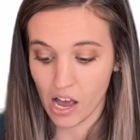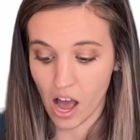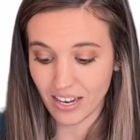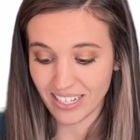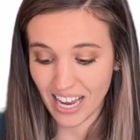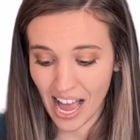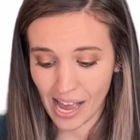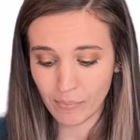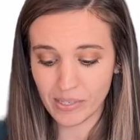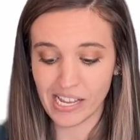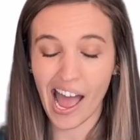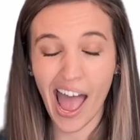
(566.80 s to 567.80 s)

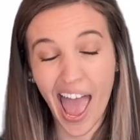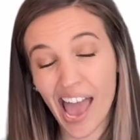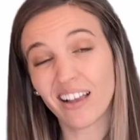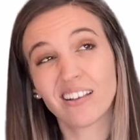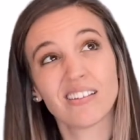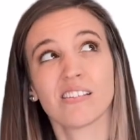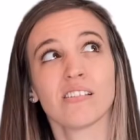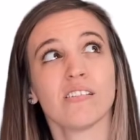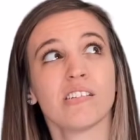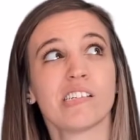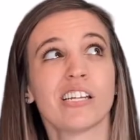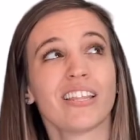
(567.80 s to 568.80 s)
times x
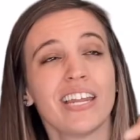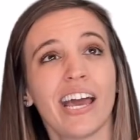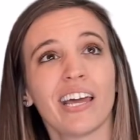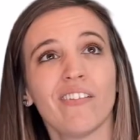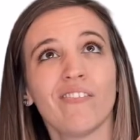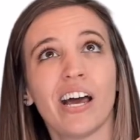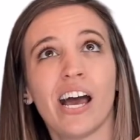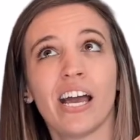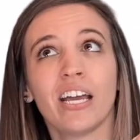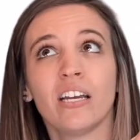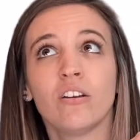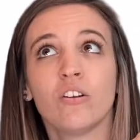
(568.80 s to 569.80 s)
to the negative
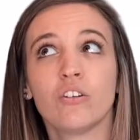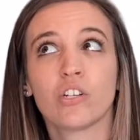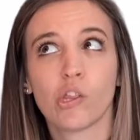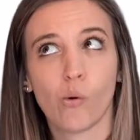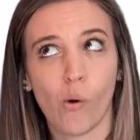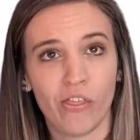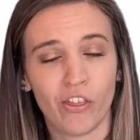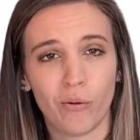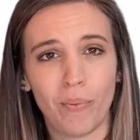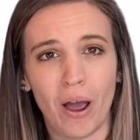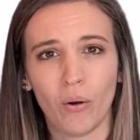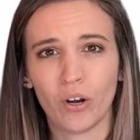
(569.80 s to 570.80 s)
9 to the 1 third
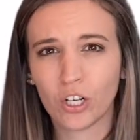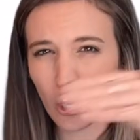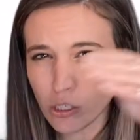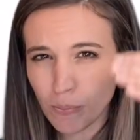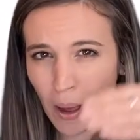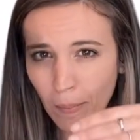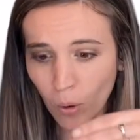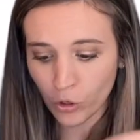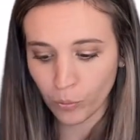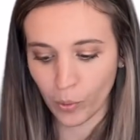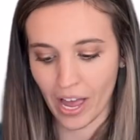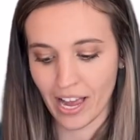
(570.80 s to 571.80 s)
power. Close by
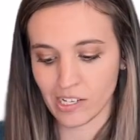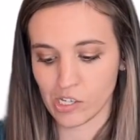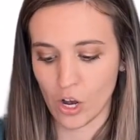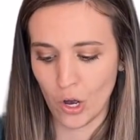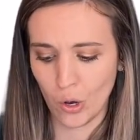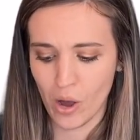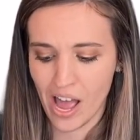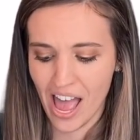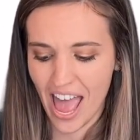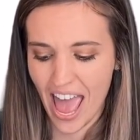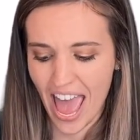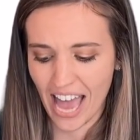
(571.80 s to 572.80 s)
multiply, so
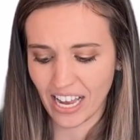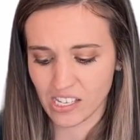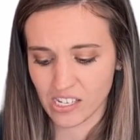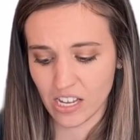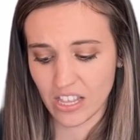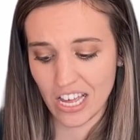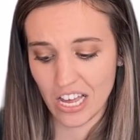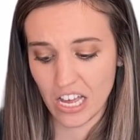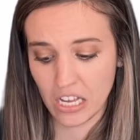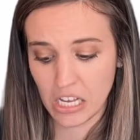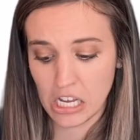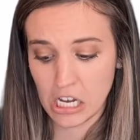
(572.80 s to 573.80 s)
x to
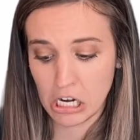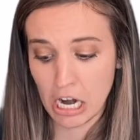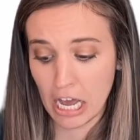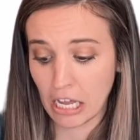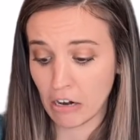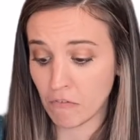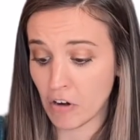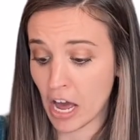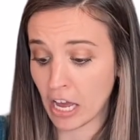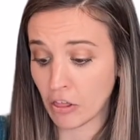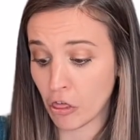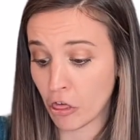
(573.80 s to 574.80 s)
the negative
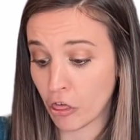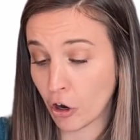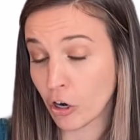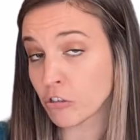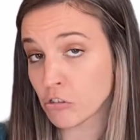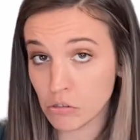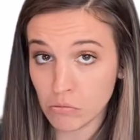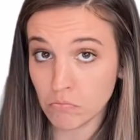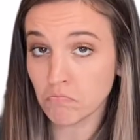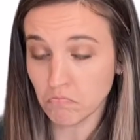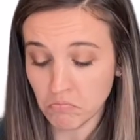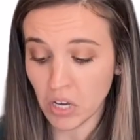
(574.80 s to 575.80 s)
9 thirds.
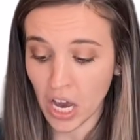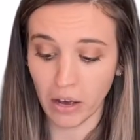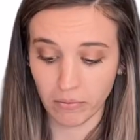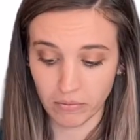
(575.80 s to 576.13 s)
Yeah.